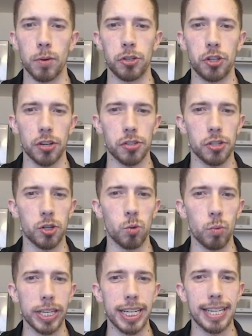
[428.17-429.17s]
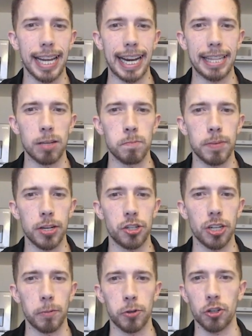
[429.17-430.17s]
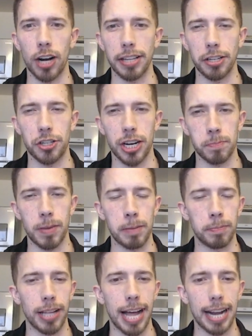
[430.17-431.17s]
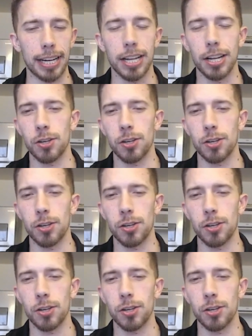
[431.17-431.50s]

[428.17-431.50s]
with just the queen and the bishop trying to checkmate black.